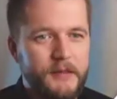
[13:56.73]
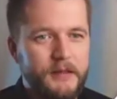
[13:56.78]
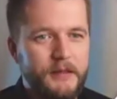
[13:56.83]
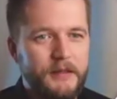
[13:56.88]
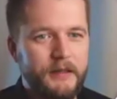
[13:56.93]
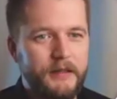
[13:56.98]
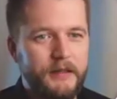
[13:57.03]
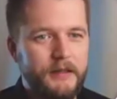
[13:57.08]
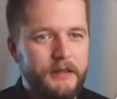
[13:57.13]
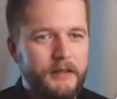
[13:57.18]

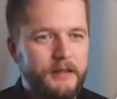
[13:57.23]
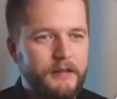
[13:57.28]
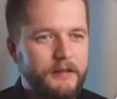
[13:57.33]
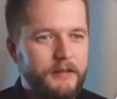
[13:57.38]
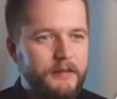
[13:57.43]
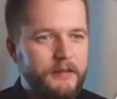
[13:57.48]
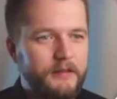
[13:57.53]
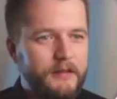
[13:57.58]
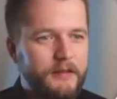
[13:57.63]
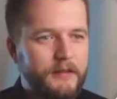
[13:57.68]

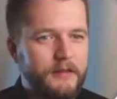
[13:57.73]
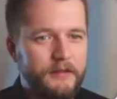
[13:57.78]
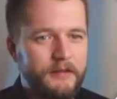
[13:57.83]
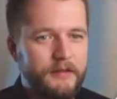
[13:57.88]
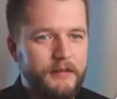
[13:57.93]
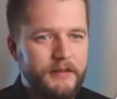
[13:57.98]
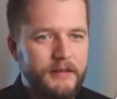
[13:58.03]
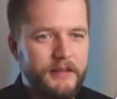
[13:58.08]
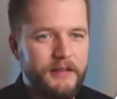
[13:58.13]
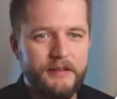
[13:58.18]
And
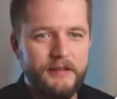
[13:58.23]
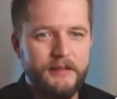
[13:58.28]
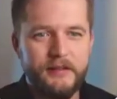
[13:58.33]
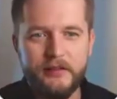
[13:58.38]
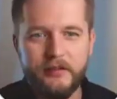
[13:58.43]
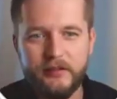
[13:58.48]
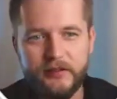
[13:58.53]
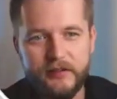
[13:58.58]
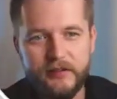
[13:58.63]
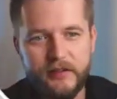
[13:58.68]
in this
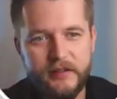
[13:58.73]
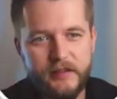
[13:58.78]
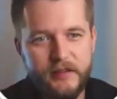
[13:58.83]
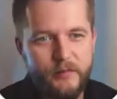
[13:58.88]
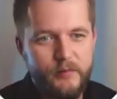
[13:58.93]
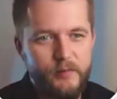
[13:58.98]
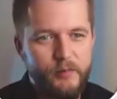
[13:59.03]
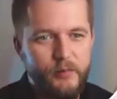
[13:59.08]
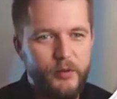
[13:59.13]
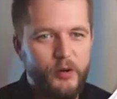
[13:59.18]

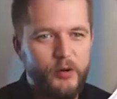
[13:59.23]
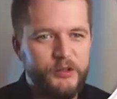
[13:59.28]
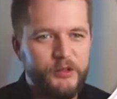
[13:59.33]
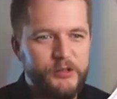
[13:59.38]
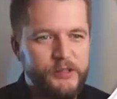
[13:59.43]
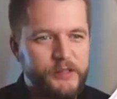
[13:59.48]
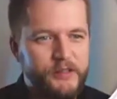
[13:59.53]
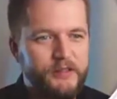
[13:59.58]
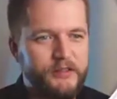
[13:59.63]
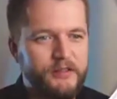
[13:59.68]
same
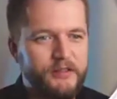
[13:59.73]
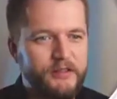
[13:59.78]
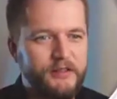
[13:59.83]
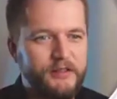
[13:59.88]
project,